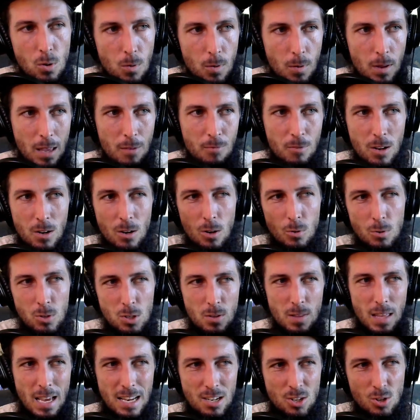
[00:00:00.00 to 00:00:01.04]
if you don't
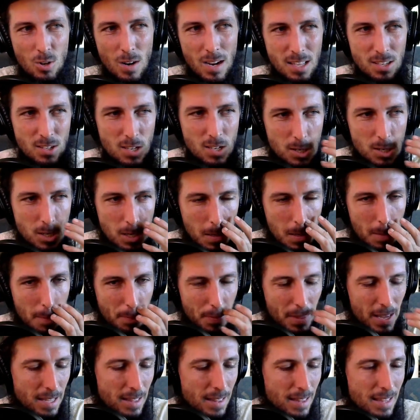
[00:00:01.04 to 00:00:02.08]
do that transition,
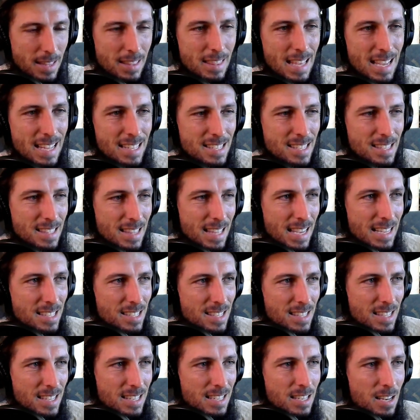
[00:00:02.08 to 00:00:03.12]
that's
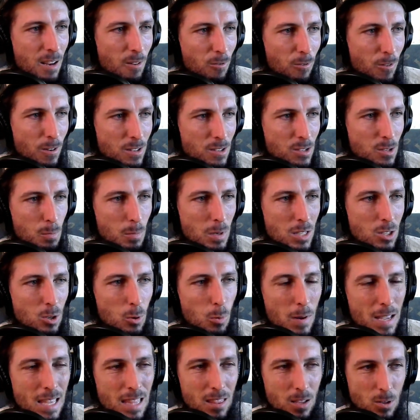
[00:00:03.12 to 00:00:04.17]
the difference
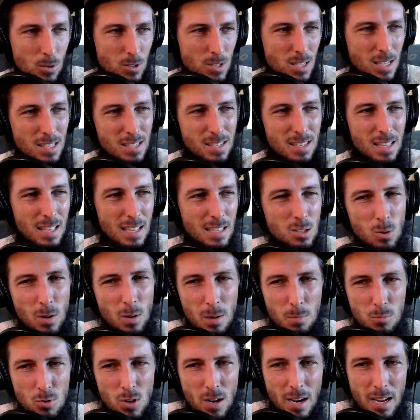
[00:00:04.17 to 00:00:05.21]
between those. That's what
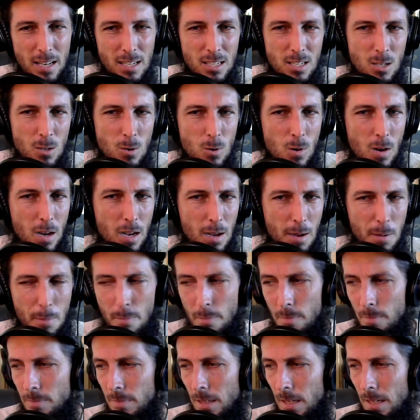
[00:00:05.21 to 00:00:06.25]
I'm trying to